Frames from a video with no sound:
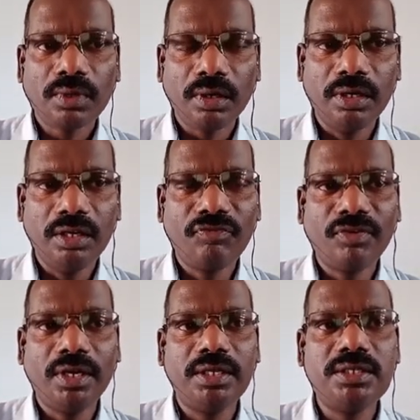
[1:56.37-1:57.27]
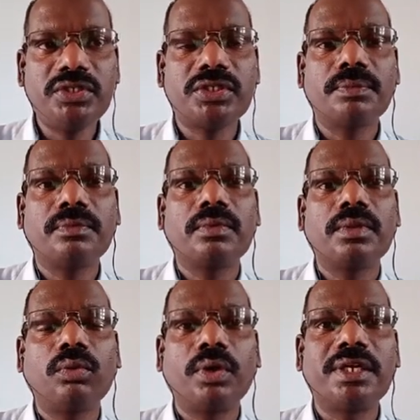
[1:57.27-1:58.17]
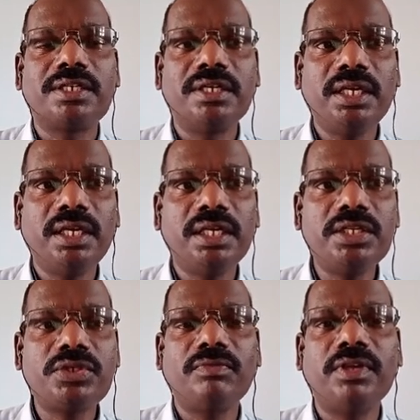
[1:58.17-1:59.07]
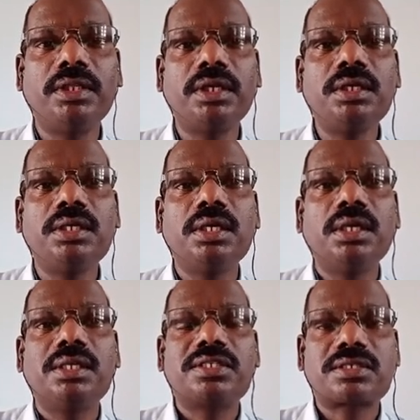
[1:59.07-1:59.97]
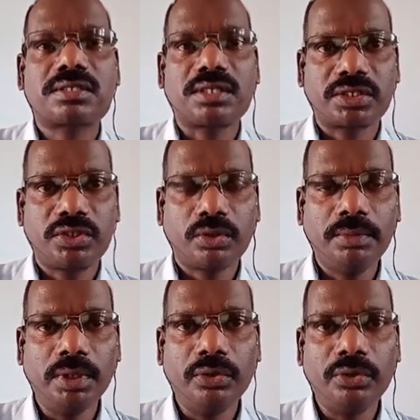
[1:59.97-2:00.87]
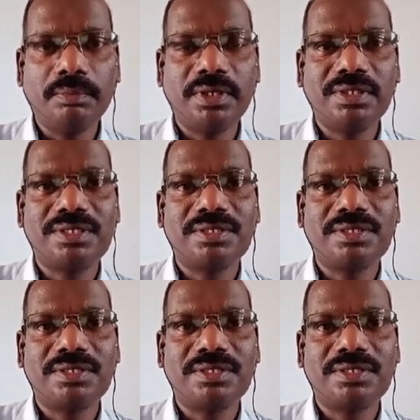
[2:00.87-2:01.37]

defines or it deals with the structure of the government,